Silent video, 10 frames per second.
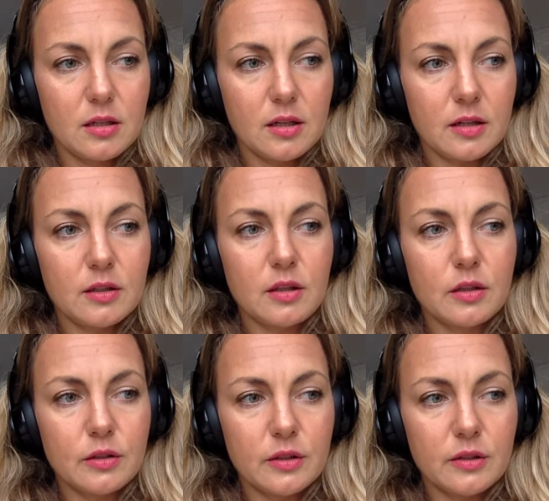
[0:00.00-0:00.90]

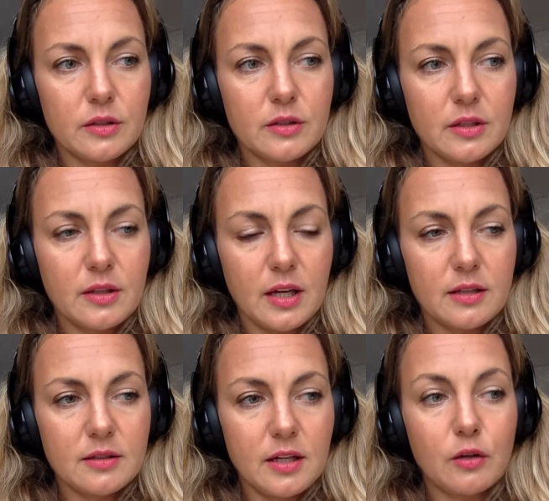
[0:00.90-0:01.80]
learned
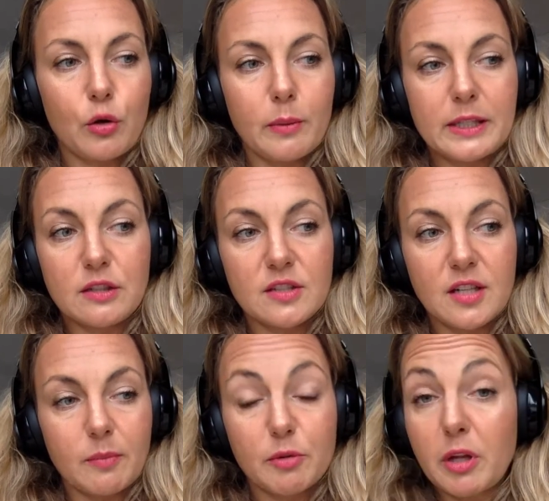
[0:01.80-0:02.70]
that incremental
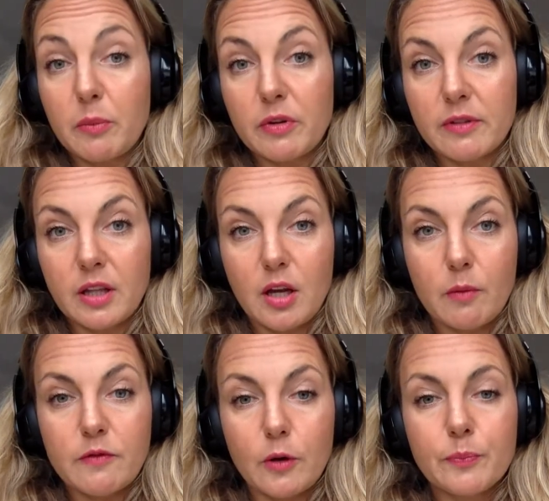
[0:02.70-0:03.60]
steps can be really
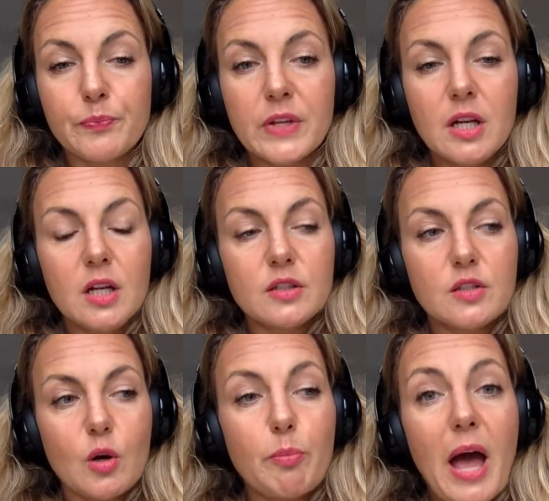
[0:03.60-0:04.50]
helpful.
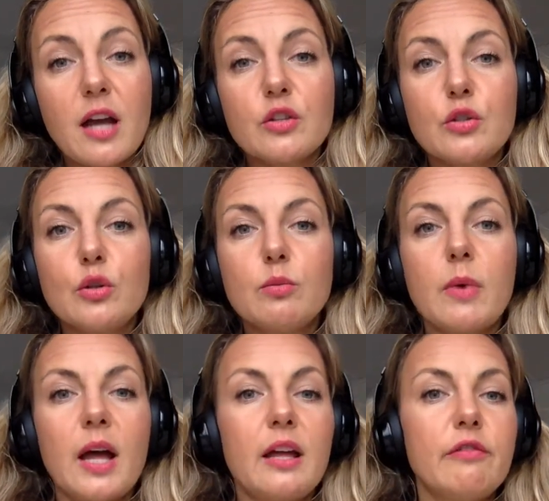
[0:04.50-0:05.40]
So back to
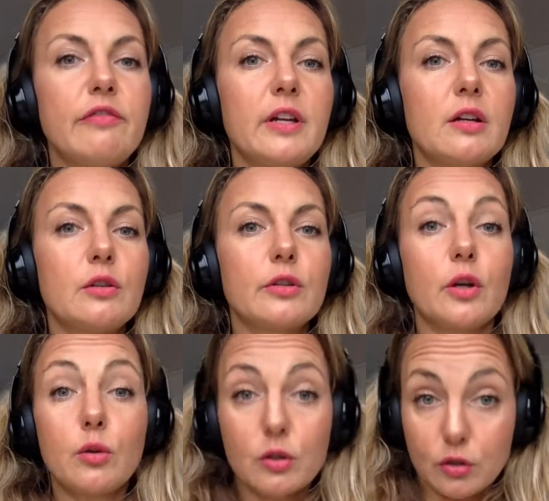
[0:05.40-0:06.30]
my failed
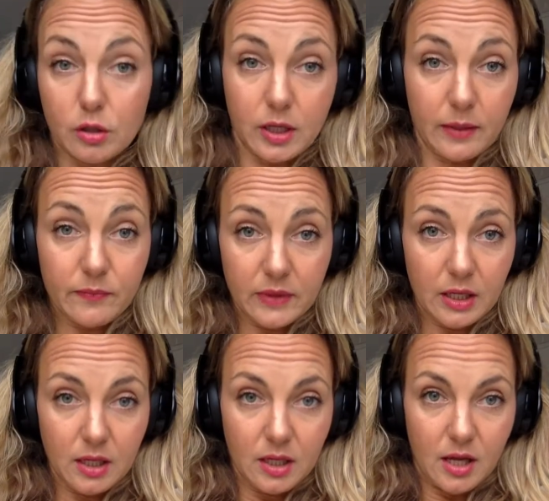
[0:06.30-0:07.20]
yoga journey,
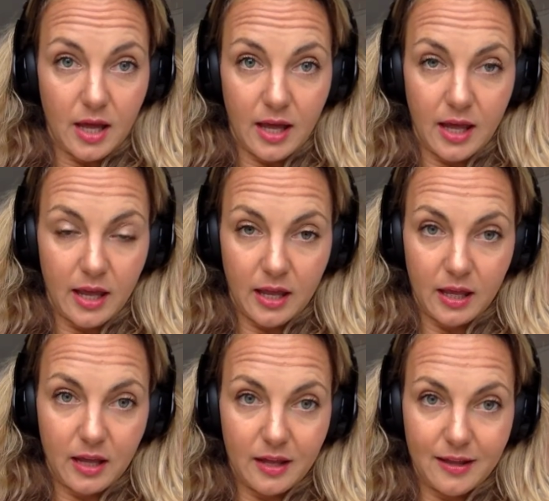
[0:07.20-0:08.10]

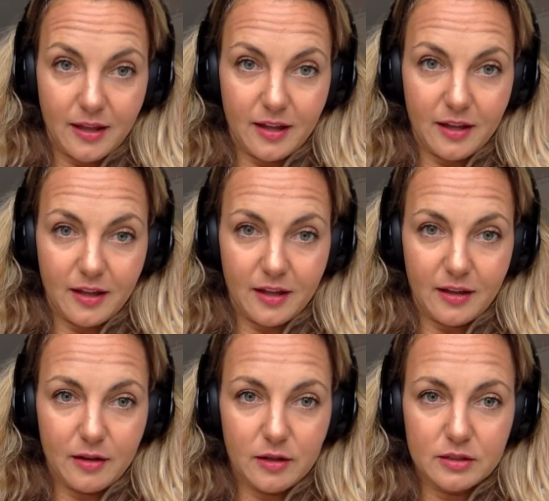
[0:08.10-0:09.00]
I
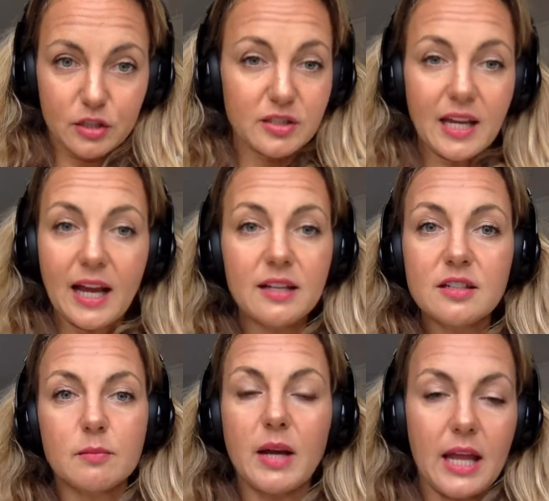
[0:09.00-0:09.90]
just had it
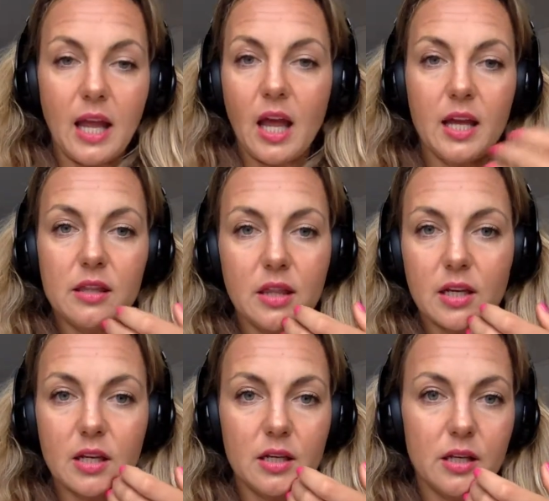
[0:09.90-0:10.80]
in my head that
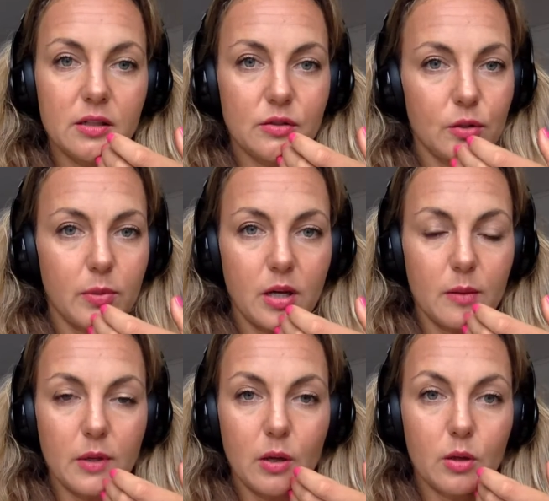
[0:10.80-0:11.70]
I needed to
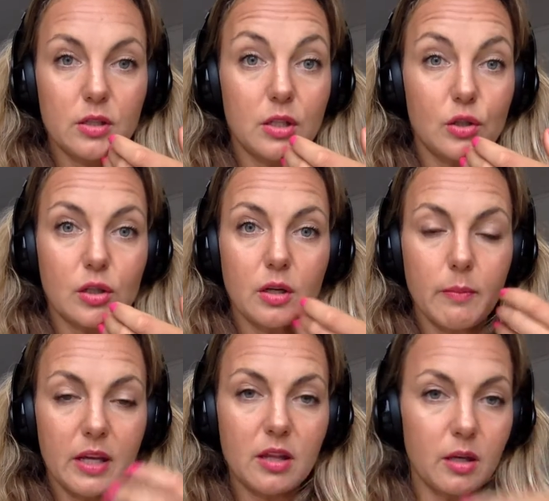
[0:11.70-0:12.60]
become a yoga teacher and
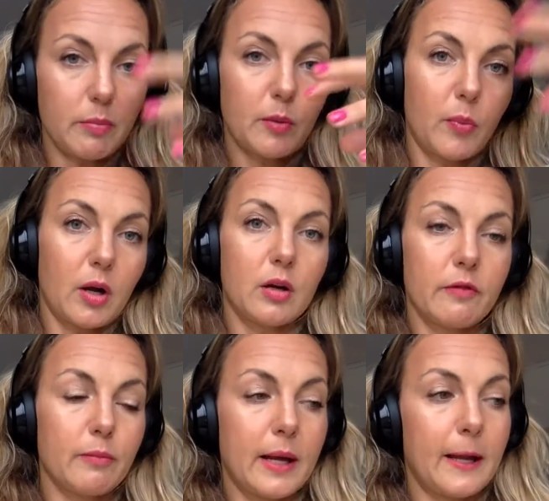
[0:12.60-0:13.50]
make that a big part
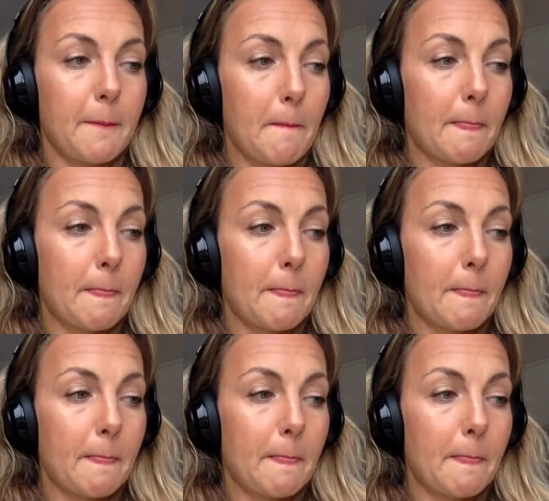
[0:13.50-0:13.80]
of my